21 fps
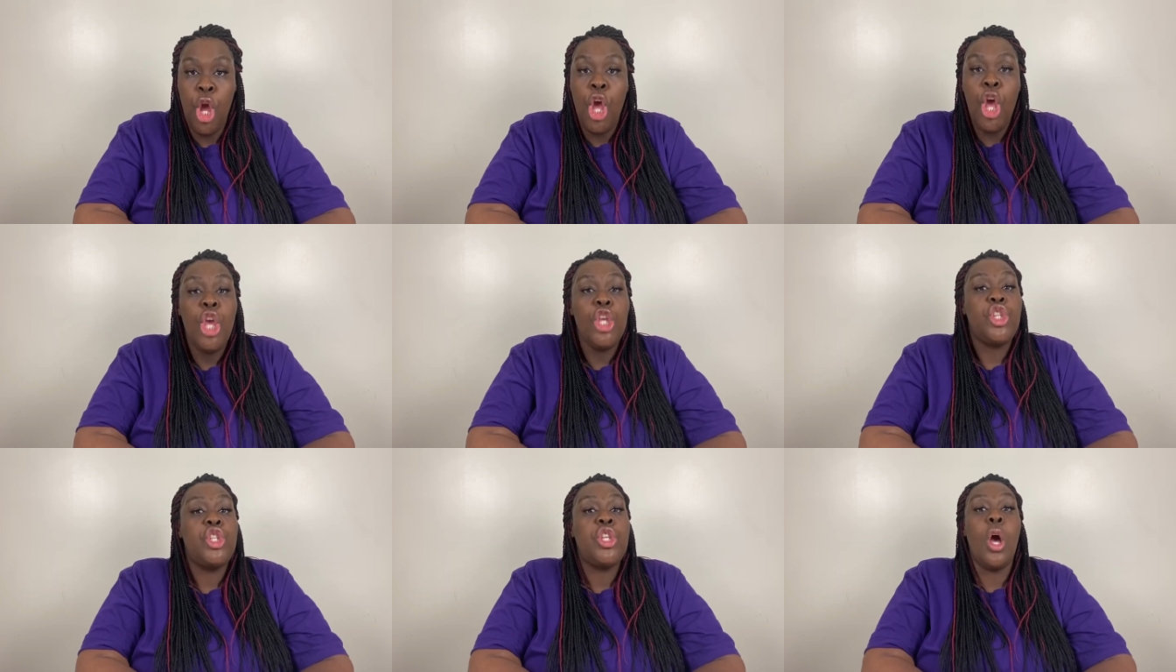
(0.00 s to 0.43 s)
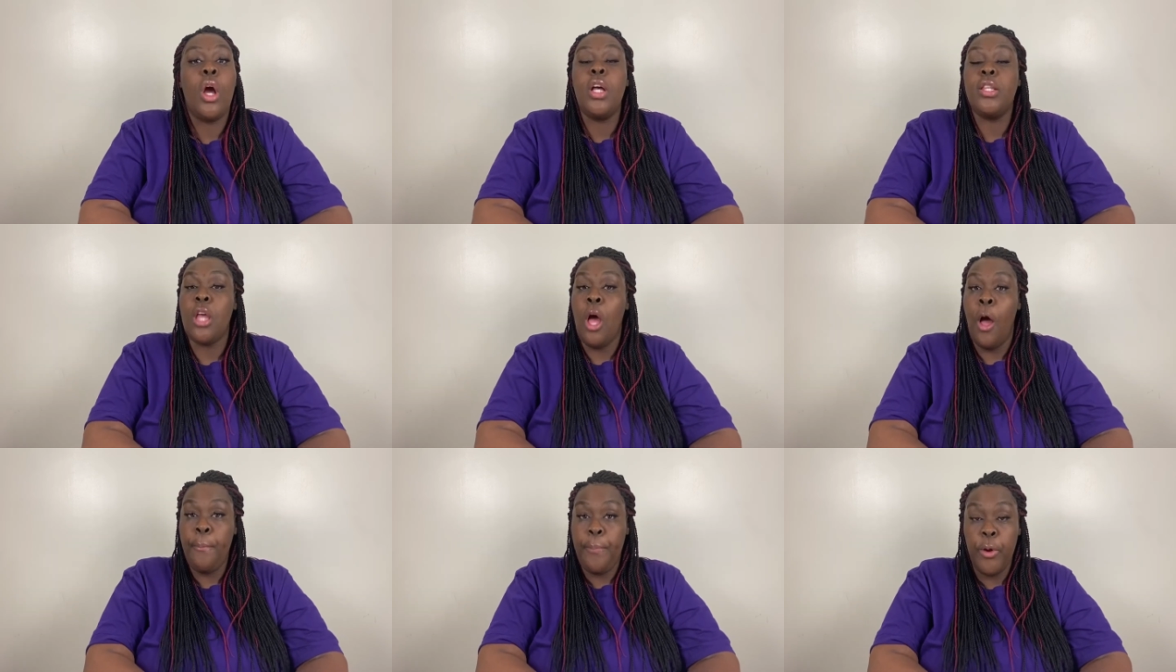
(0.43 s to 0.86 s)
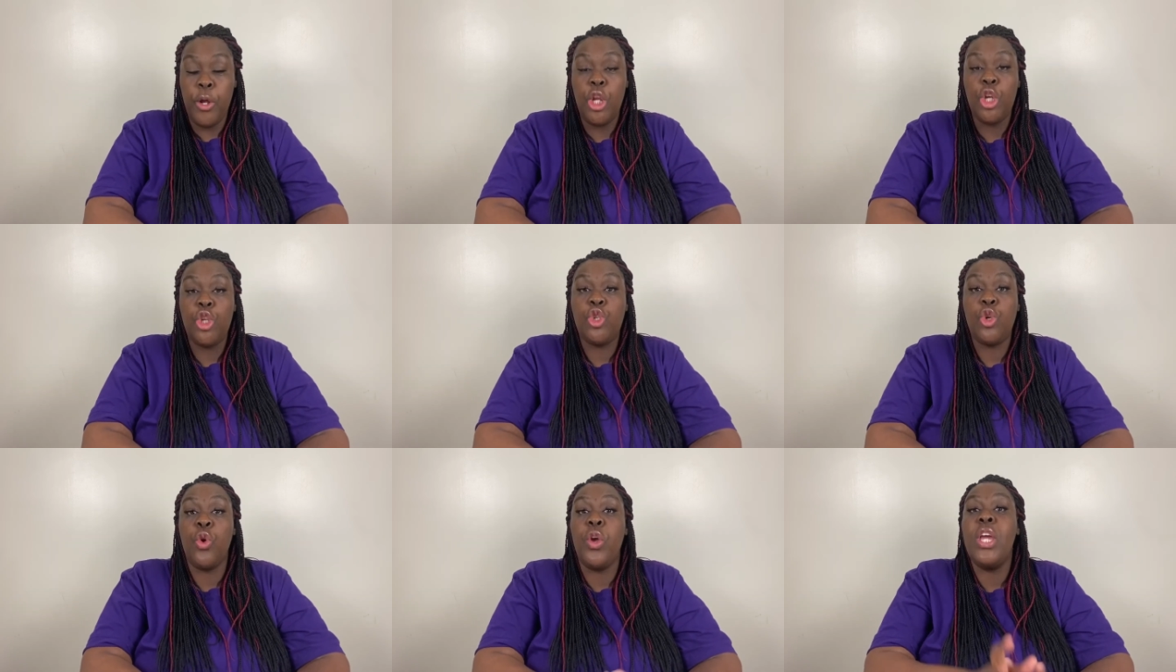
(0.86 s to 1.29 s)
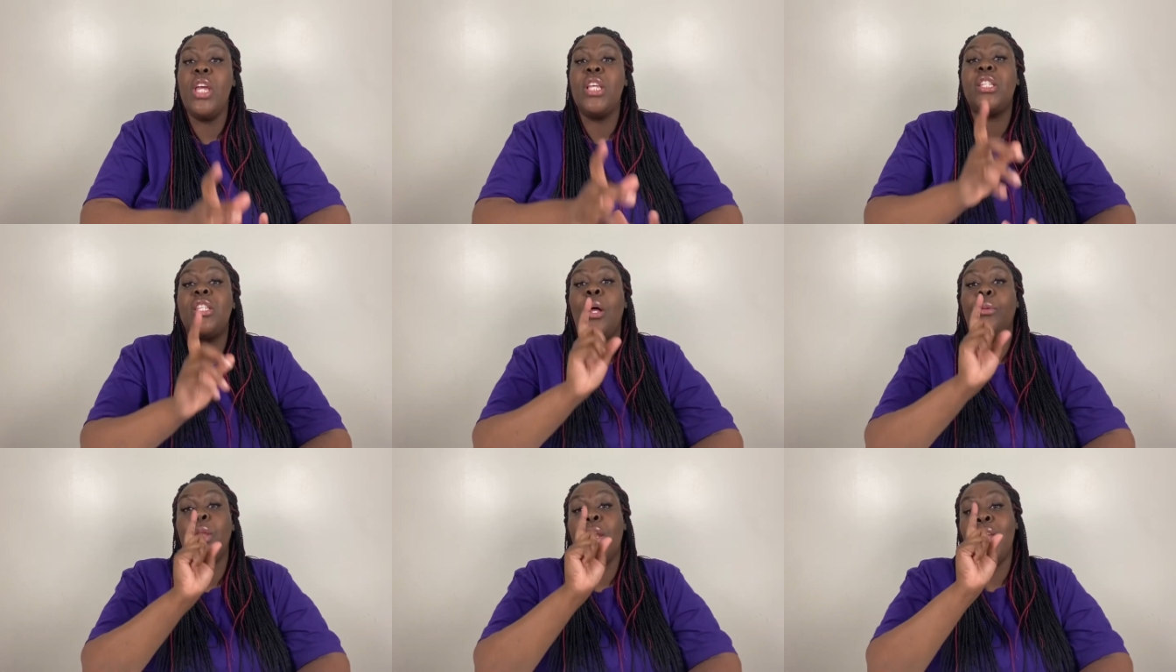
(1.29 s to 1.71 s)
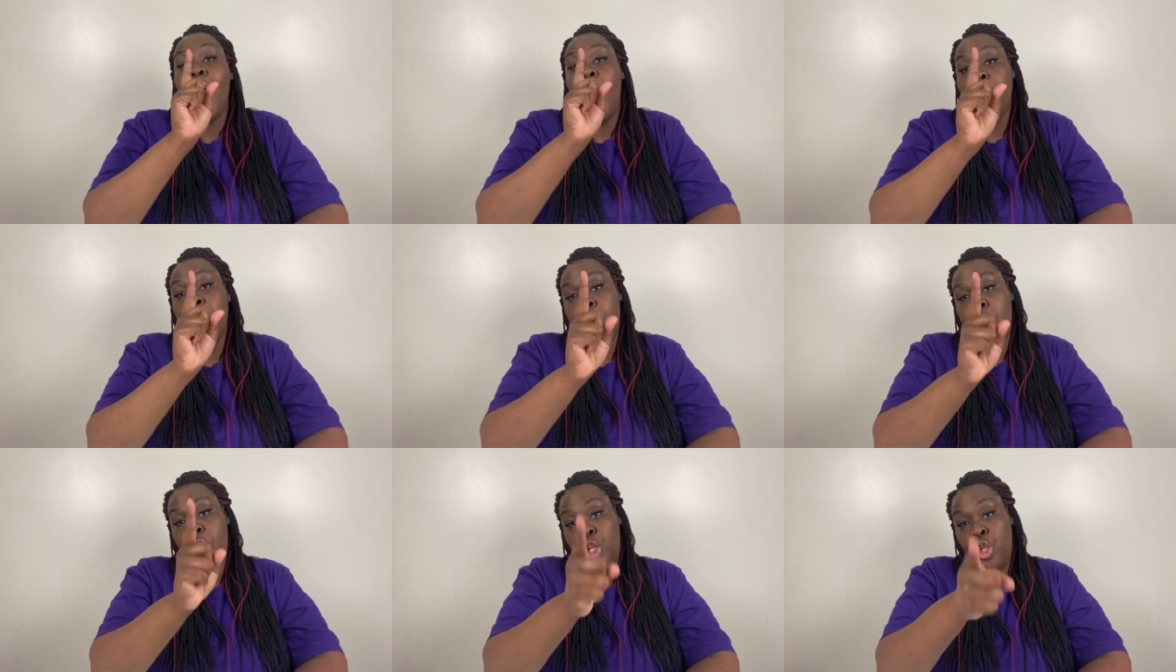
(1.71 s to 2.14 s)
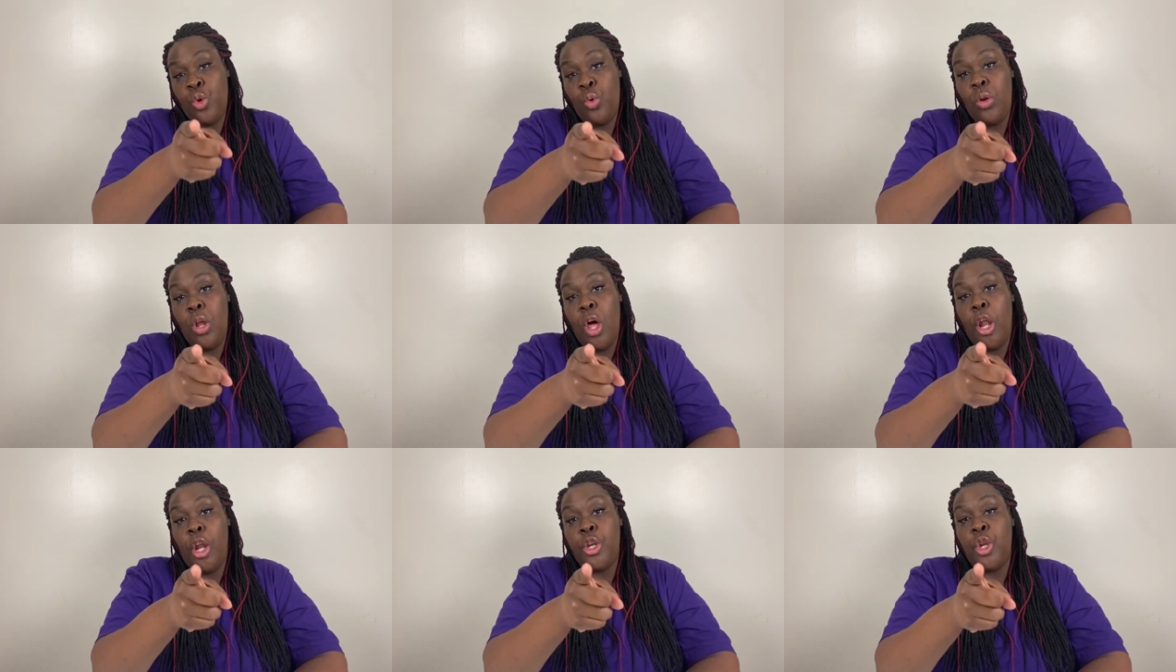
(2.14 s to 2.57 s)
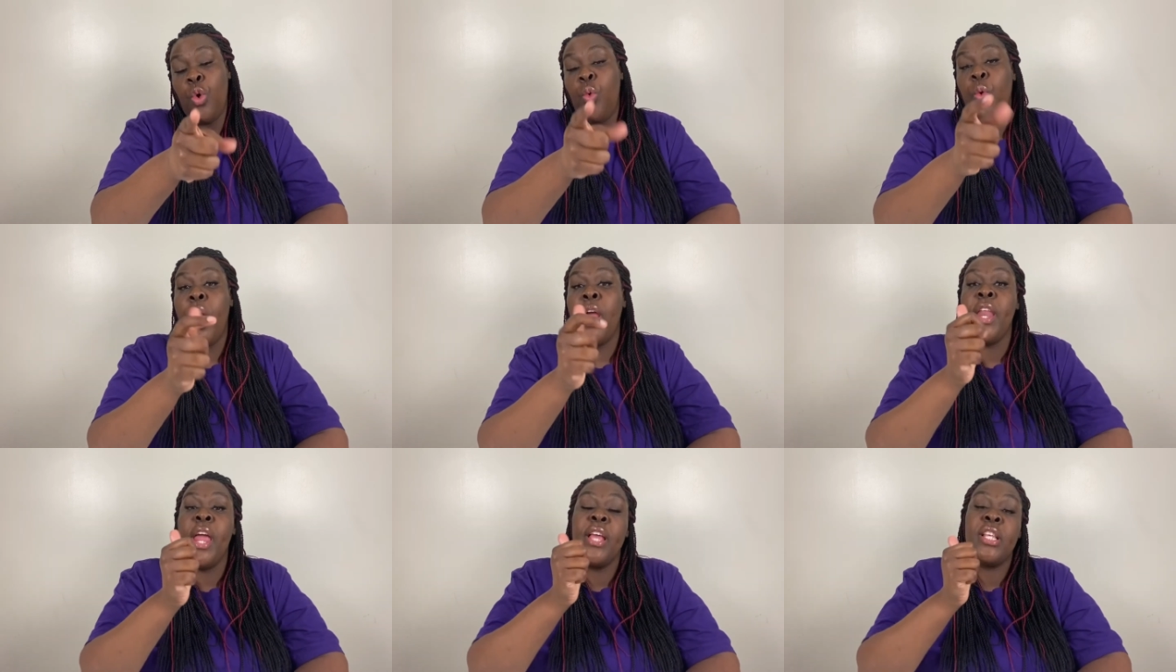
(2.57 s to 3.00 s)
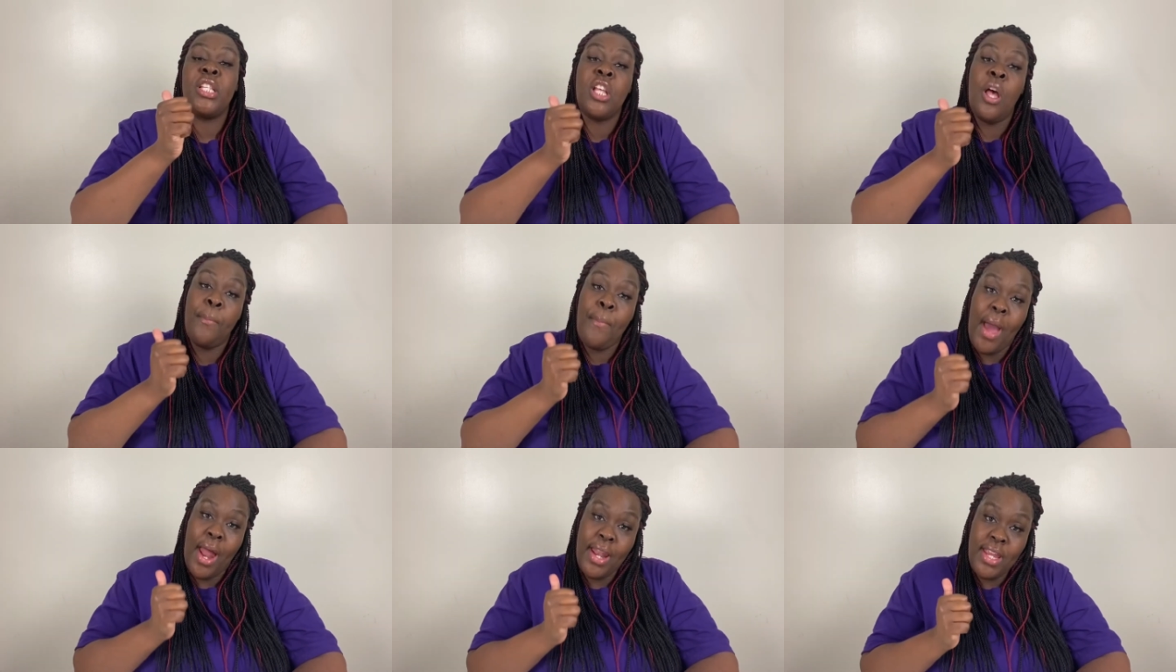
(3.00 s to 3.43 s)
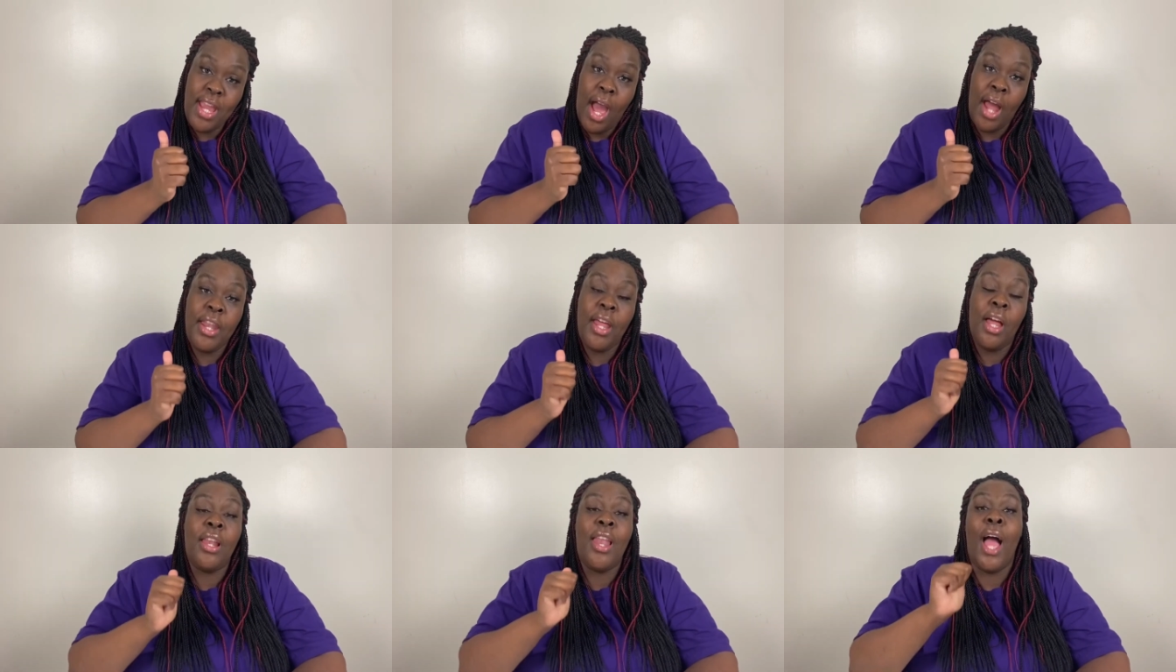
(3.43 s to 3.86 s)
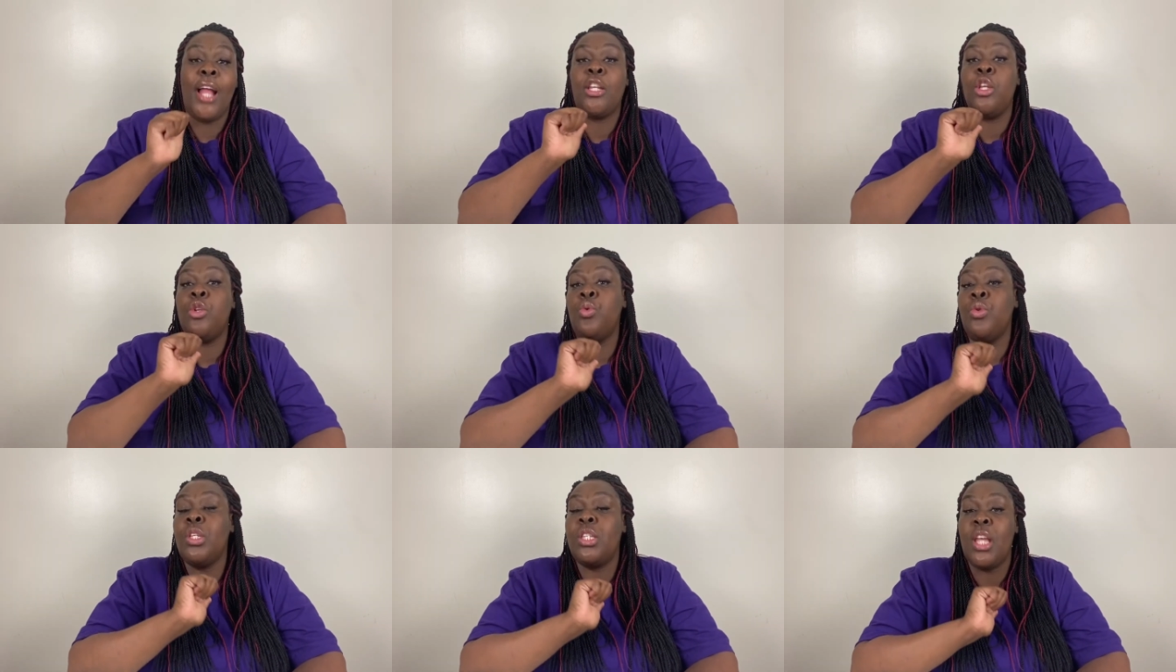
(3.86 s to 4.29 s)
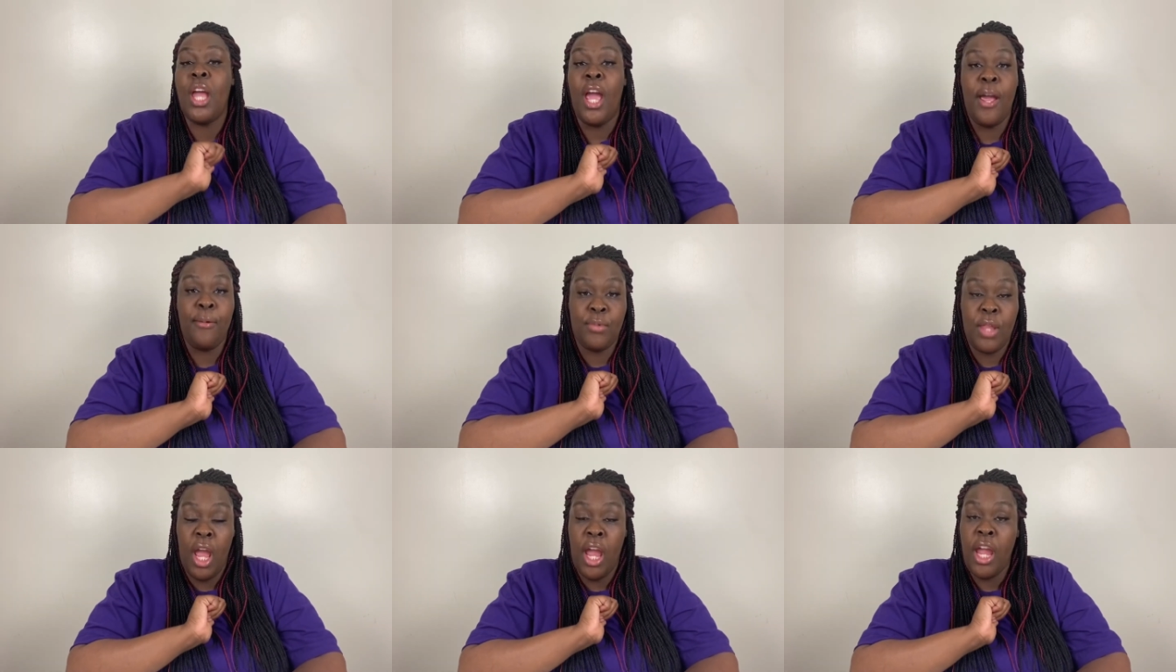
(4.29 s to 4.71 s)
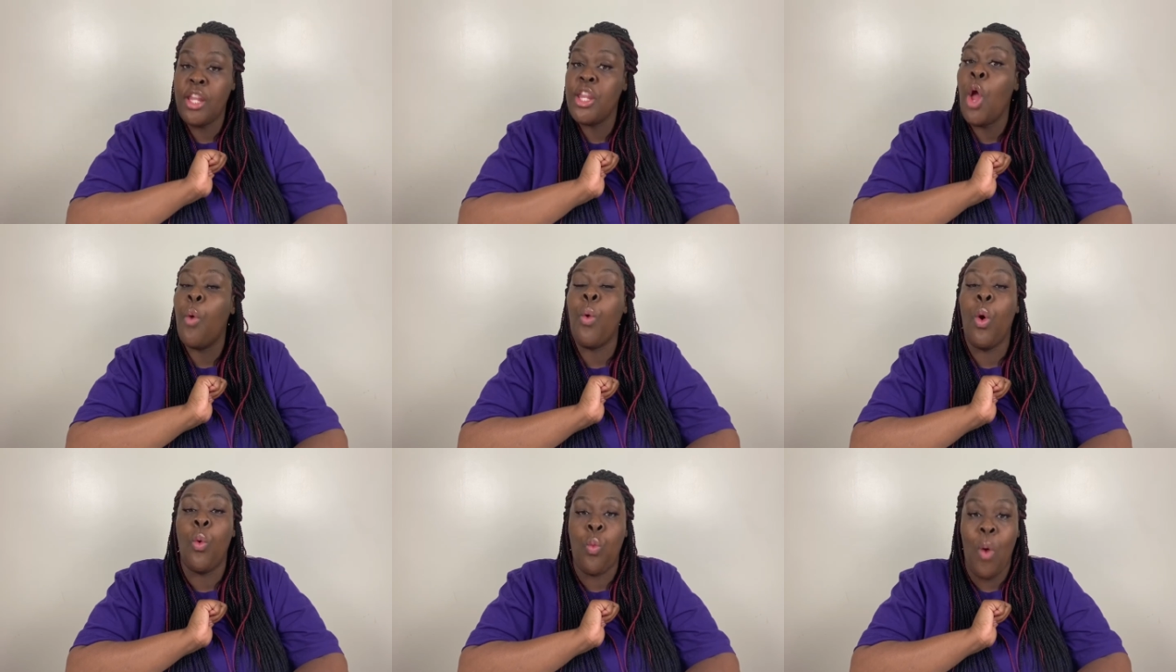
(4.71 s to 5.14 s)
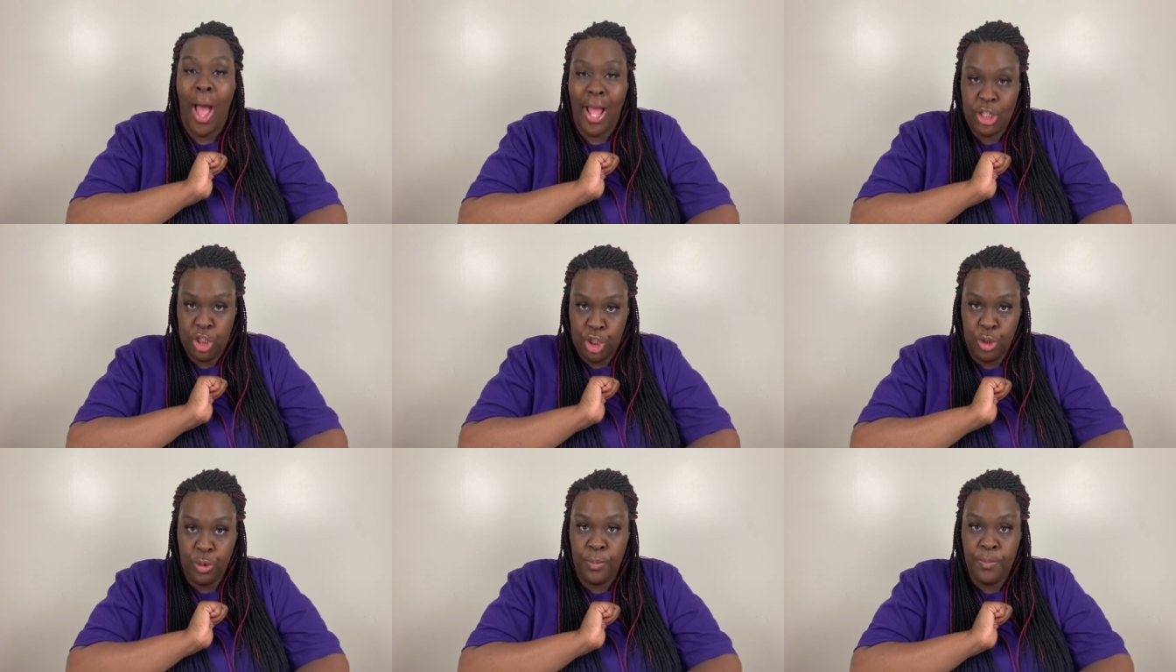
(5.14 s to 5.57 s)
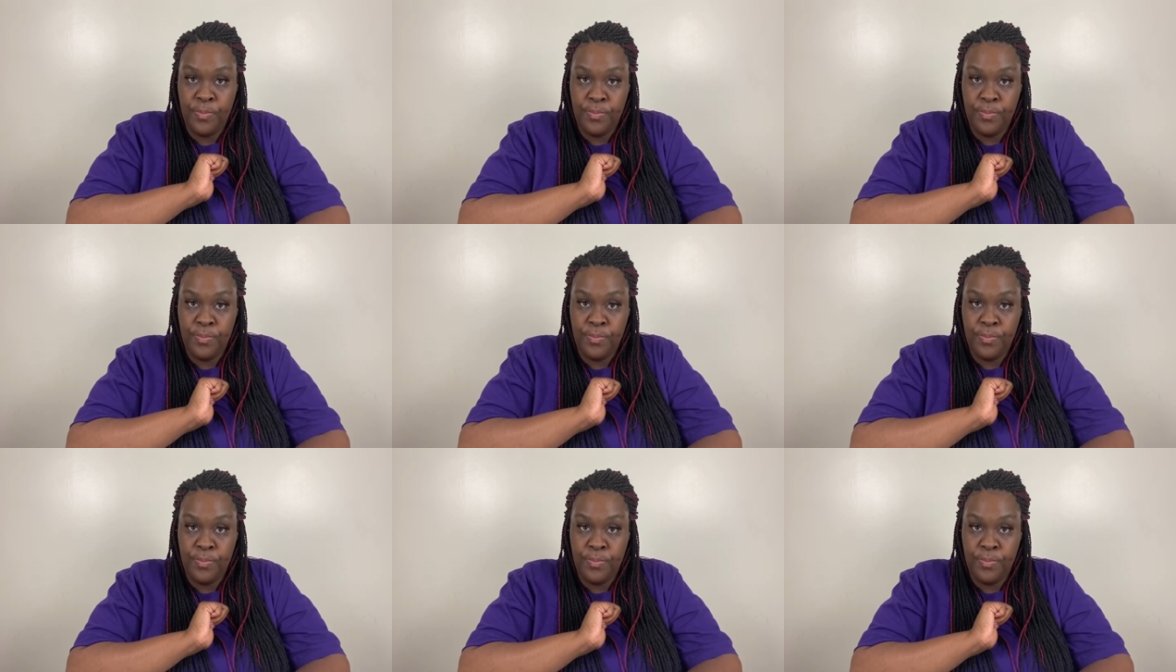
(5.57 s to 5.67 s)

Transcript: So, because I'm pretty sure it's something out there that you love to do and there's somebody out there like to do the same thing that will watch you.